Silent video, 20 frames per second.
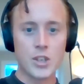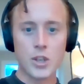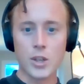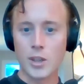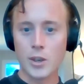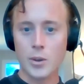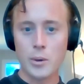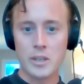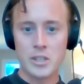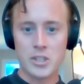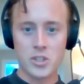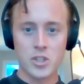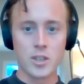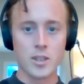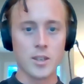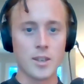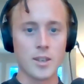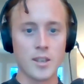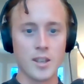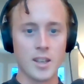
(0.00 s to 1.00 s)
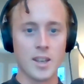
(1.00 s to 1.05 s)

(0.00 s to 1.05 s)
dollar question.